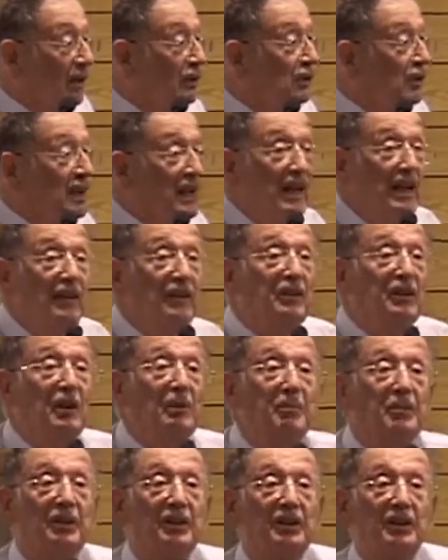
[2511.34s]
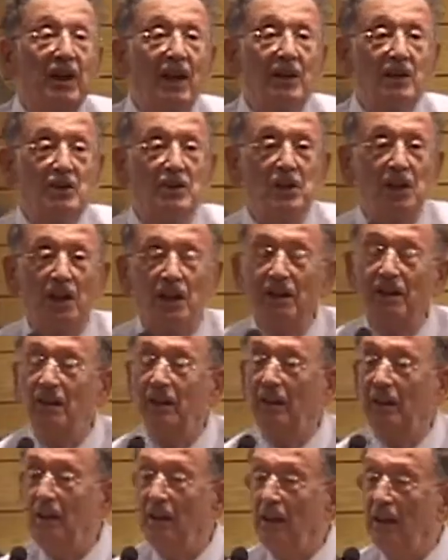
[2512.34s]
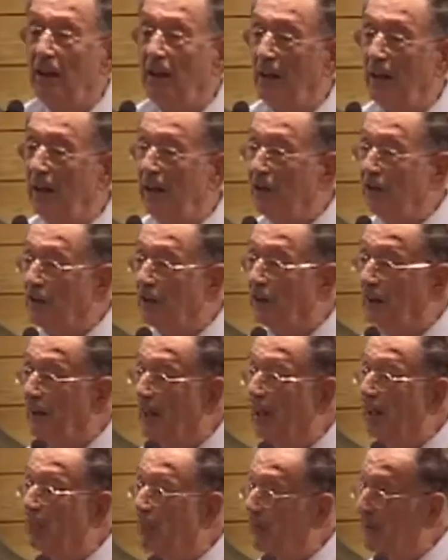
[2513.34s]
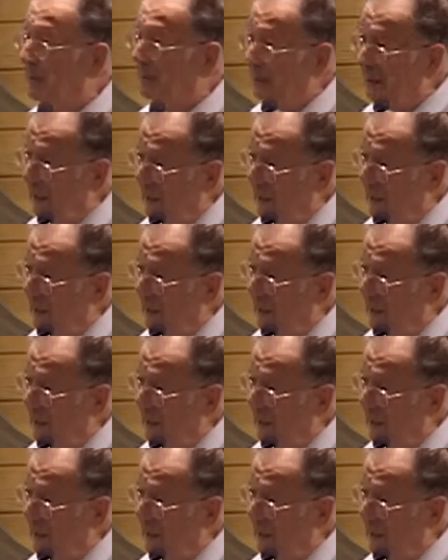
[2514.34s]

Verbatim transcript: Reinterpretation is the name of the